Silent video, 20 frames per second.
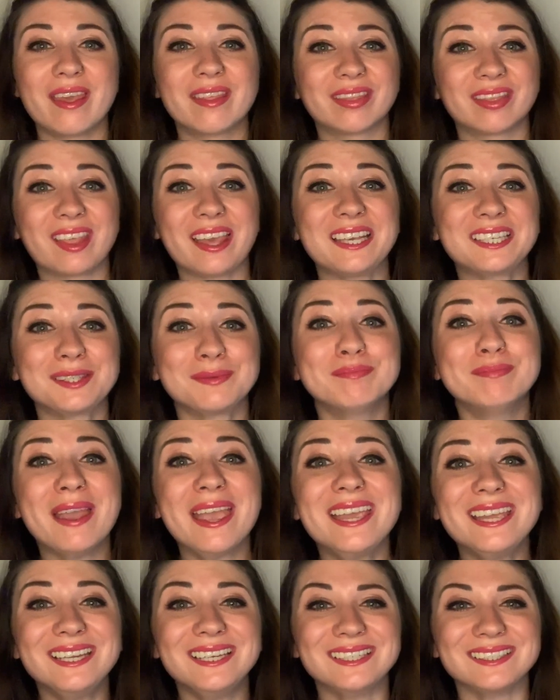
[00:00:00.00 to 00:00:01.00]
This
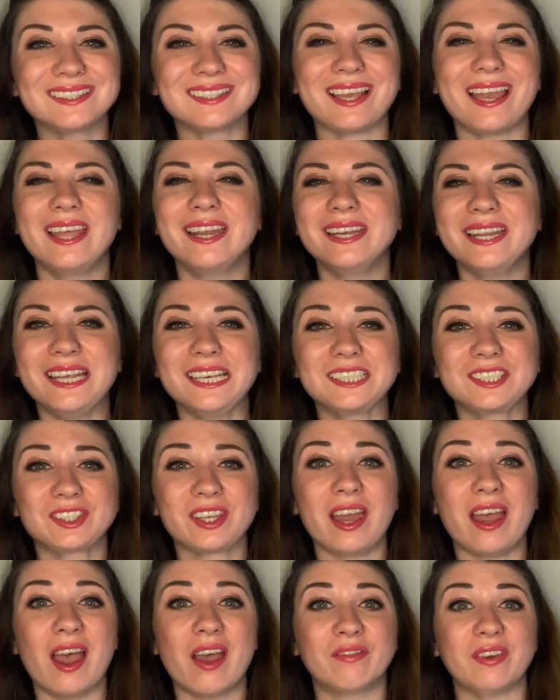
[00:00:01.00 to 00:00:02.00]
means it needs to
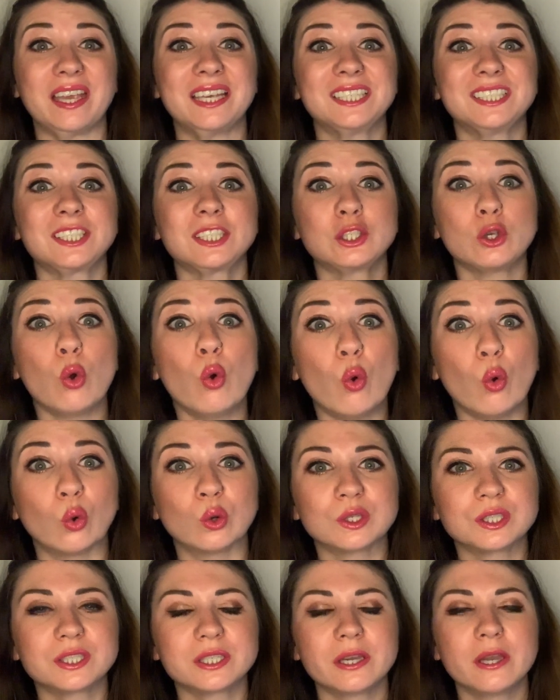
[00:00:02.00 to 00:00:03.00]
have a
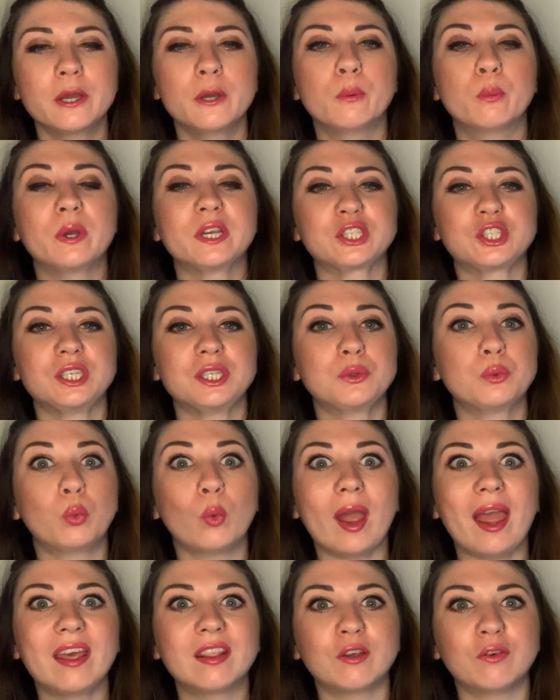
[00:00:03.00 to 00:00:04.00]
source, which is
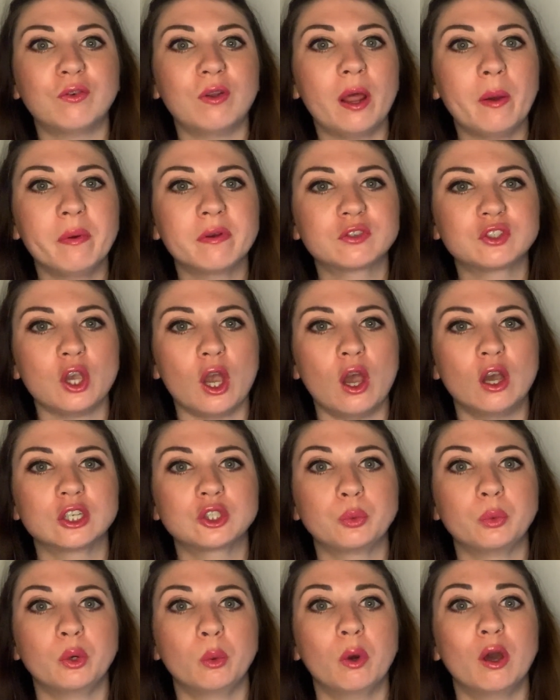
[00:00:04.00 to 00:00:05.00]
where the flow of
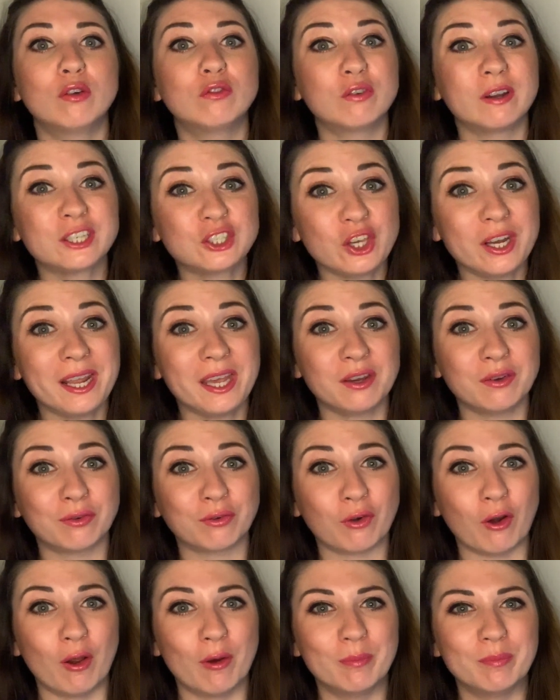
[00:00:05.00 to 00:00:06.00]
charge will originate
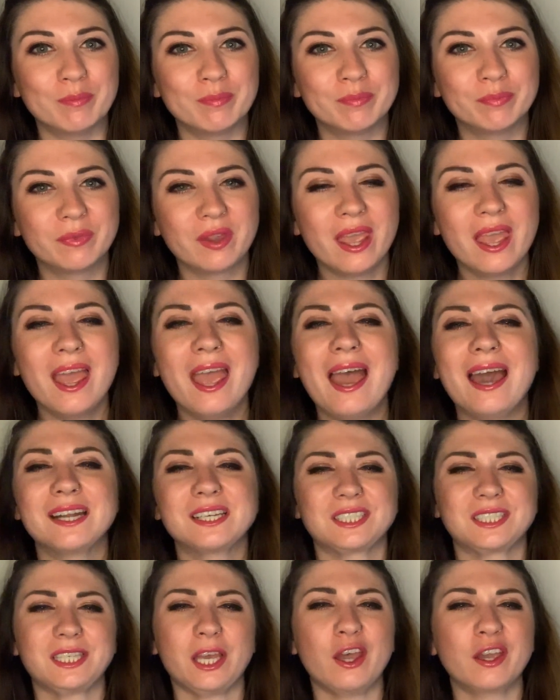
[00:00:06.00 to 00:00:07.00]
from. And a
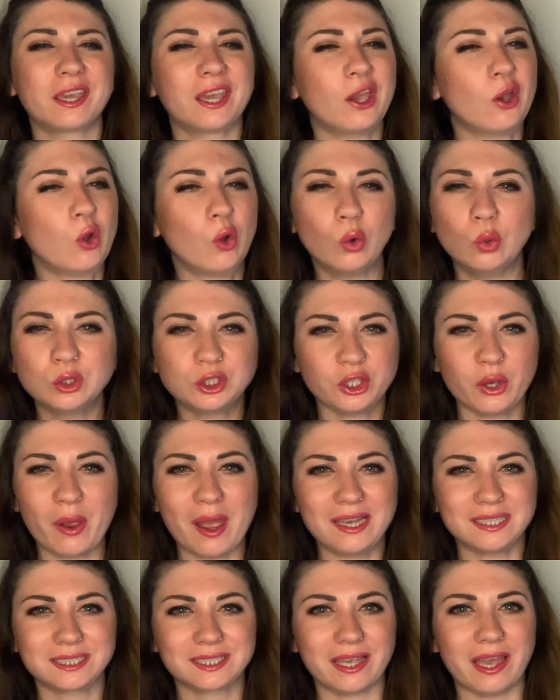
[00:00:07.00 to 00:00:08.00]
circuit also
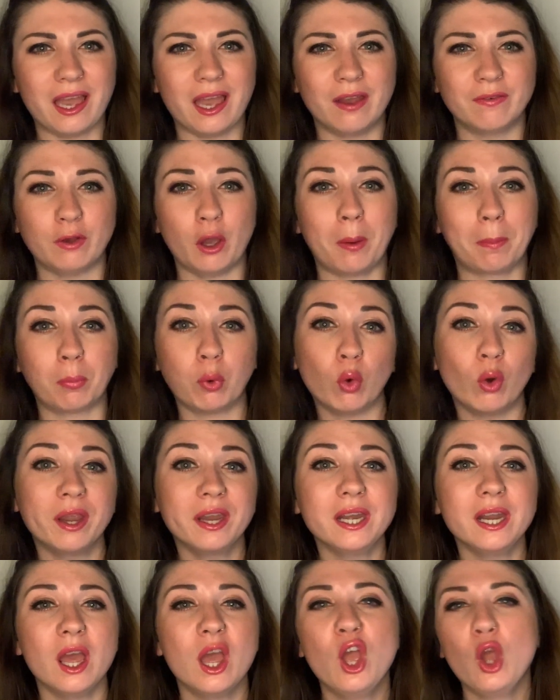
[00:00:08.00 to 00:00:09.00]
has to have a
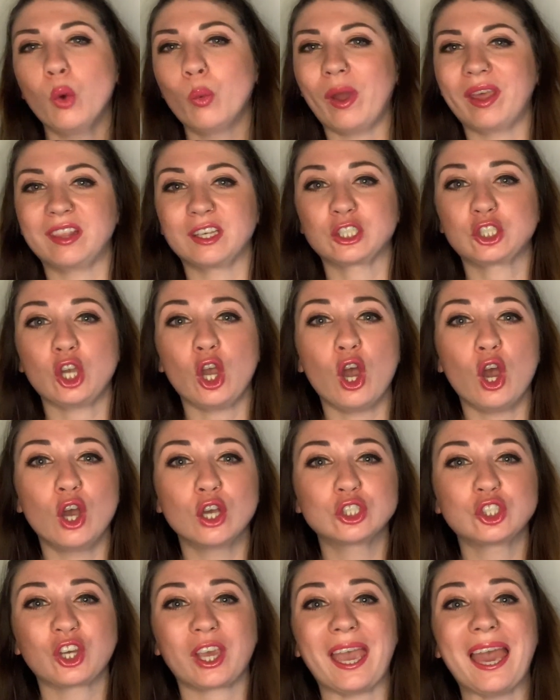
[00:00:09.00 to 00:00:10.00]
point where the
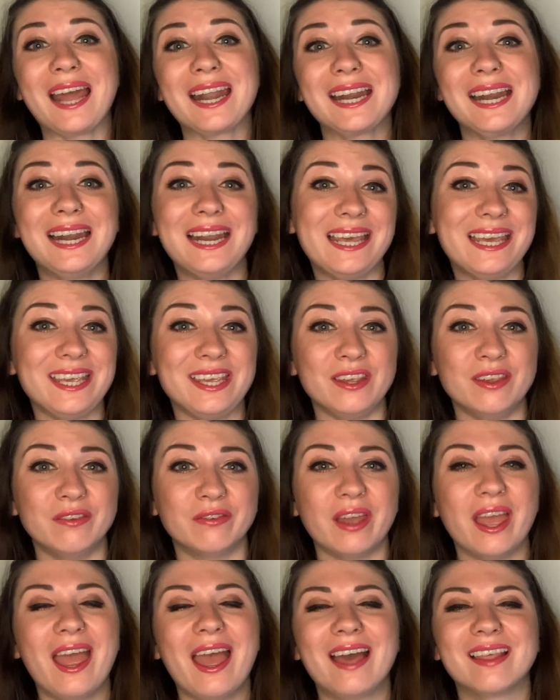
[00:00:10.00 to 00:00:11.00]
charge can
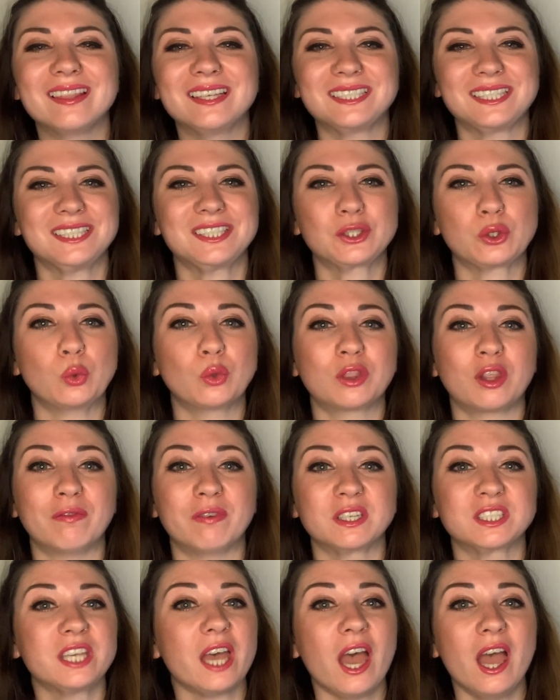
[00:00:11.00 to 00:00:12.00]
leave, and this is called the
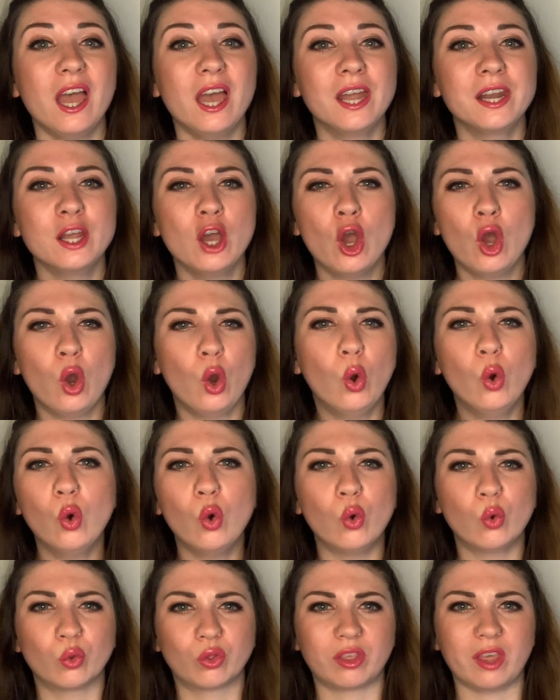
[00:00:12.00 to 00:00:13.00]
return
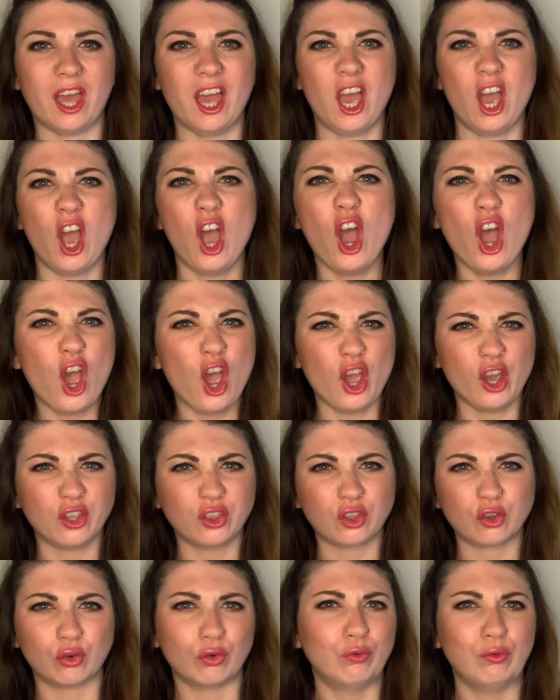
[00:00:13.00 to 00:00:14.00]
or the
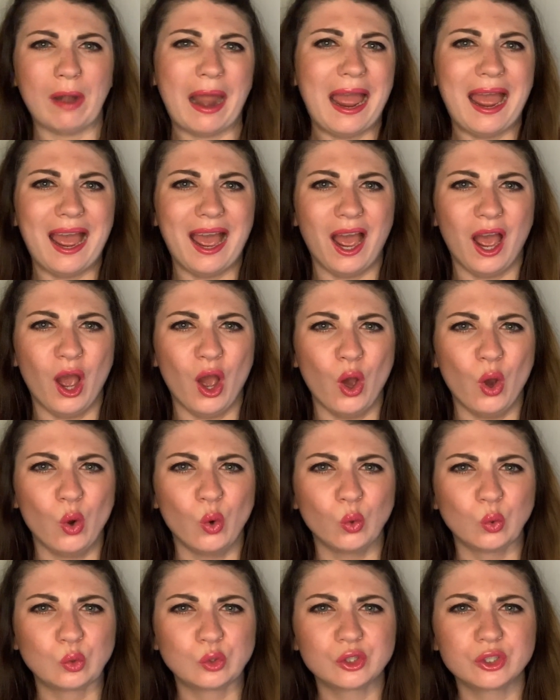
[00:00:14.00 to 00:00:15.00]
earth
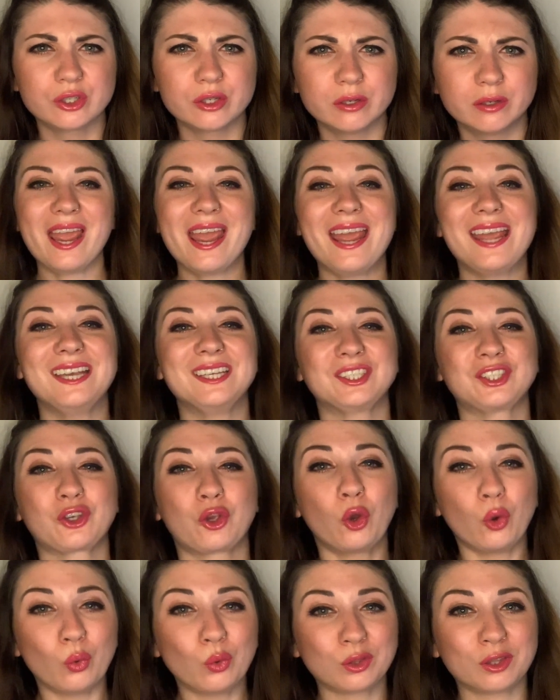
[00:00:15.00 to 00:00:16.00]
ground. It's
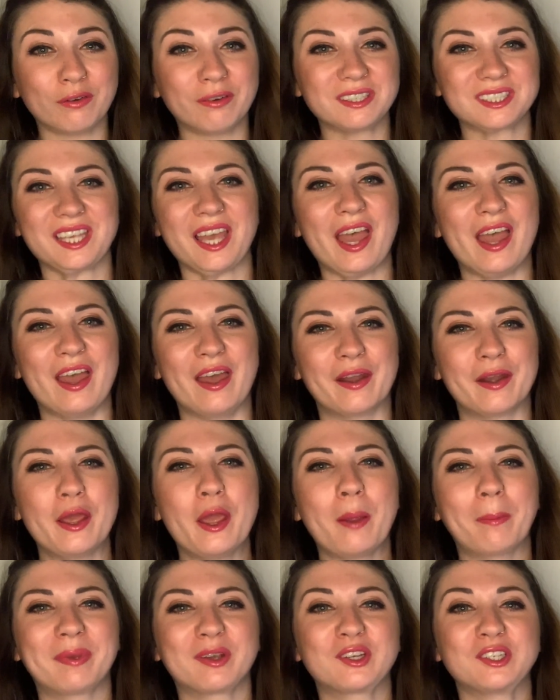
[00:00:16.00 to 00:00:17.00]
called the return
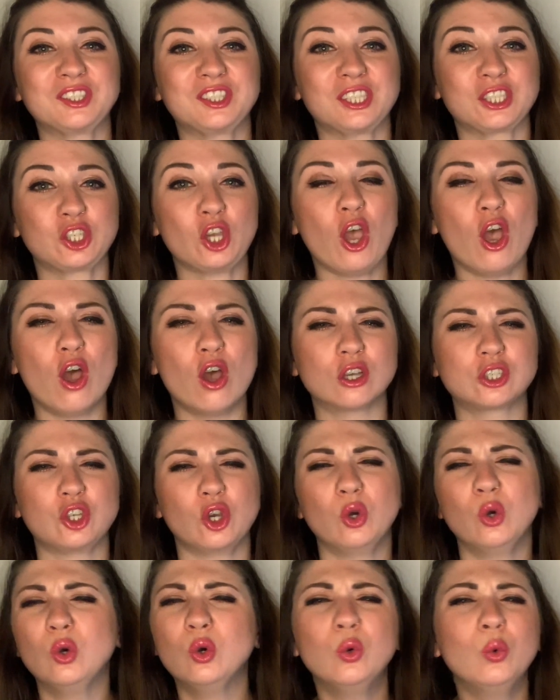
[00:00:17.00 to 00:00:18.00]
because the charge
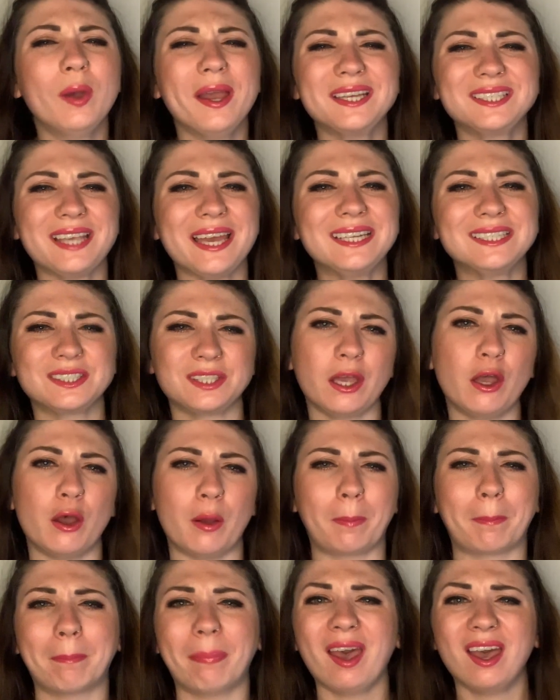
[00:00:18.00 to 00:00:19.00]
always ends
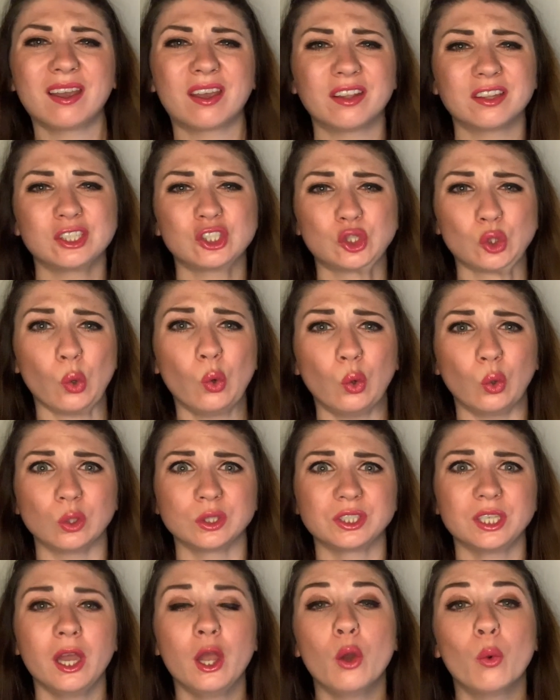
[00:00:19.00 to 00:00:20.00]
up back at the
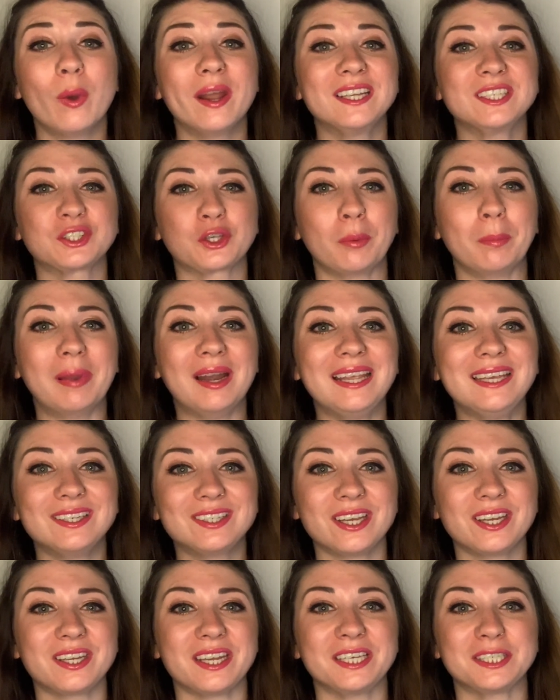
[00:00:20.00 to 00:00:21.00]
source when it's
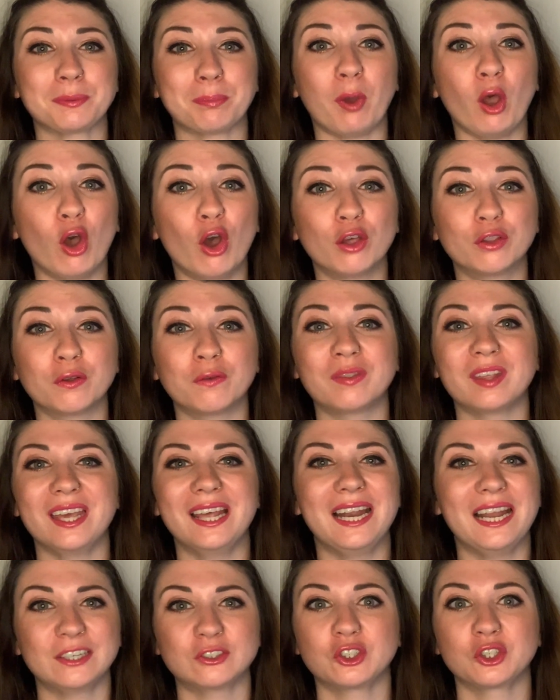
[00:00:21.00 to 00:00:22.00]
completed its path of the
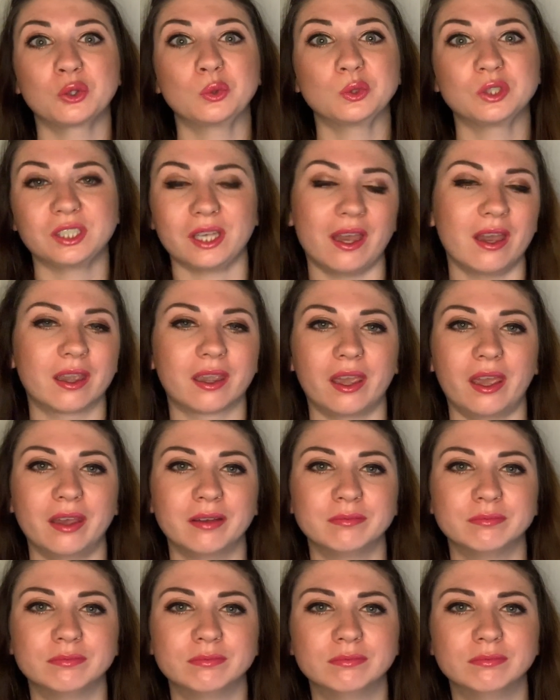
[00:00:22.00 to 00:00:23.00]
electrical circuit.
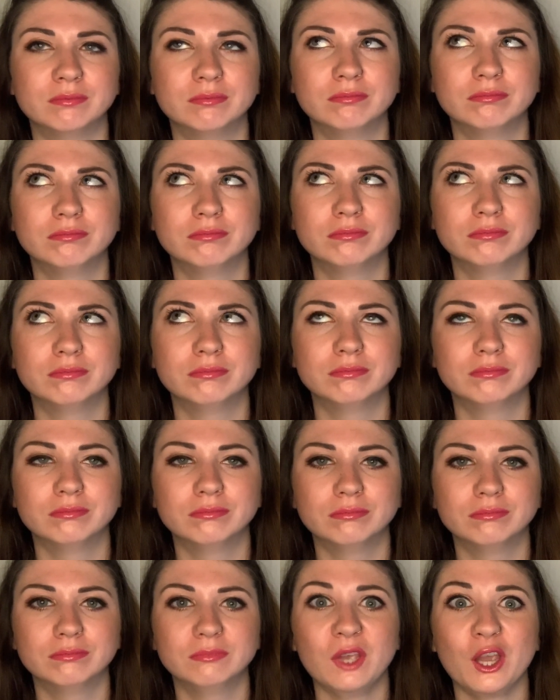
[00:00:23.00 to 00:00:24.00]

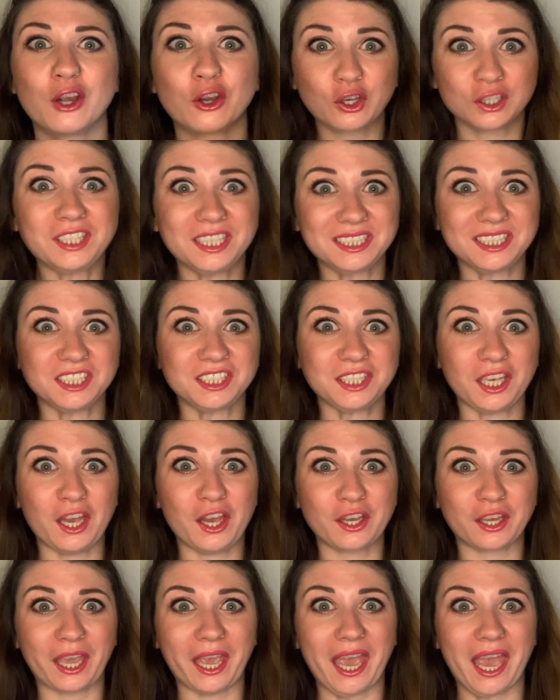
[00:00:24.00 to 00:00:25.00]
Because it's
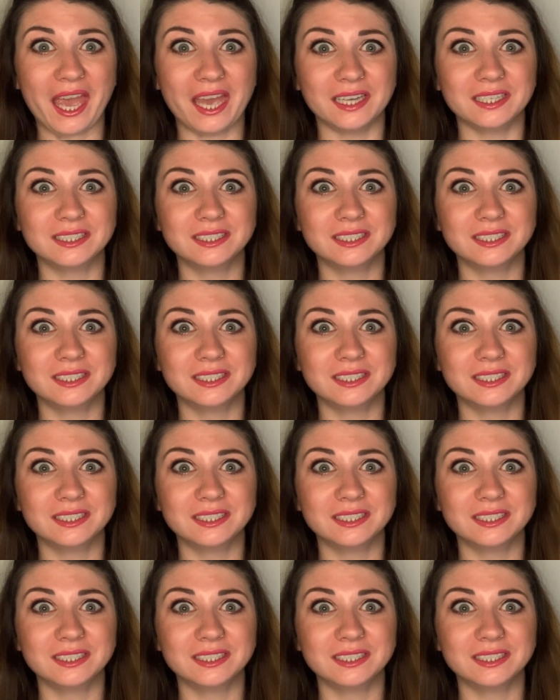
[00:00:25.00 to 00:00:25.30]
a circuit!